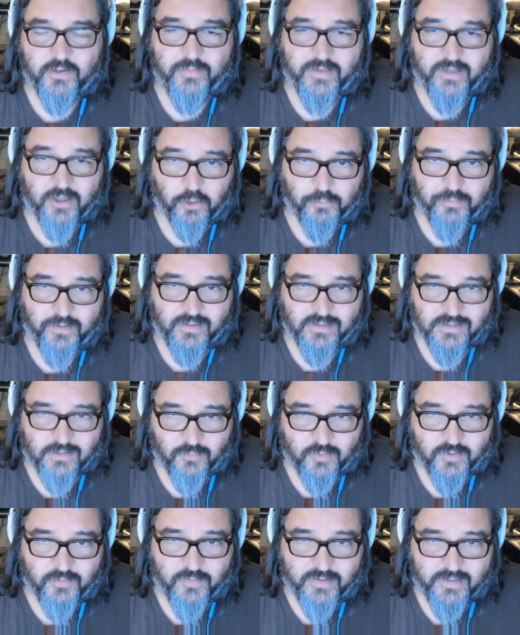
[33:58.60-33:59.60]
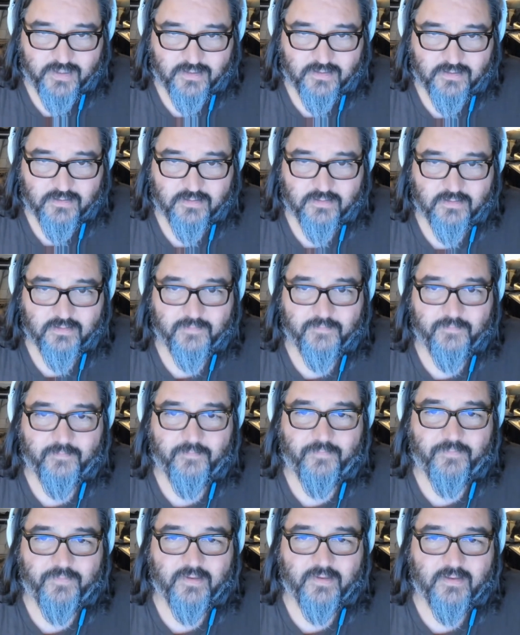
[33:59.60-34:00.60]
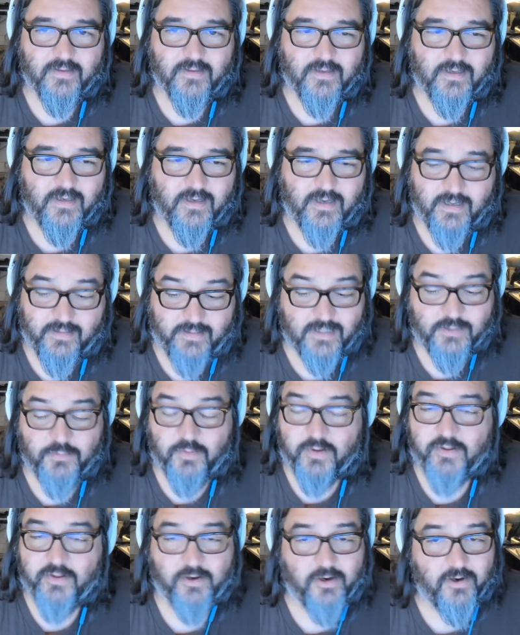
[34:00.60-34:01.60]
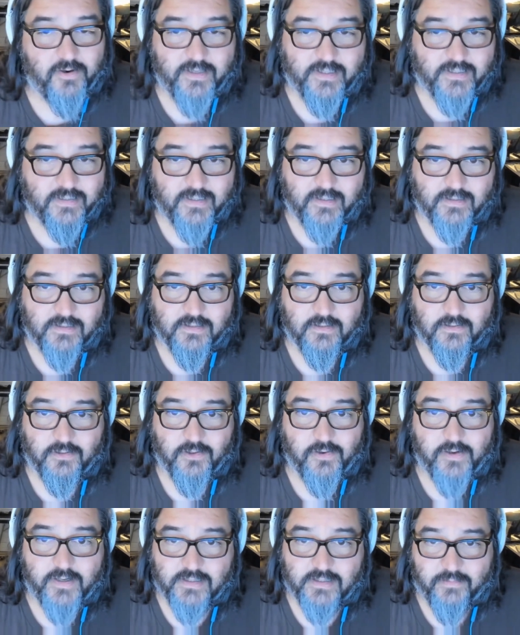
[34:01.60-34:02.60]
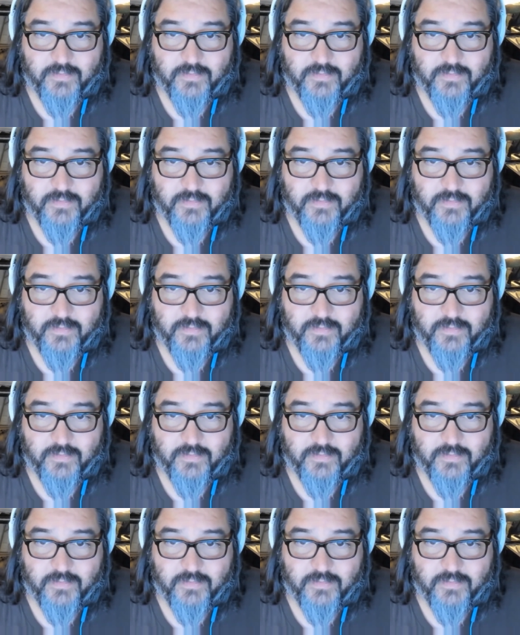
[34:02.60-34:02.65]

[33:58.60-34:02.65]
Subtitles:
to be helping someone with it. And that's one of the hardest things to learn as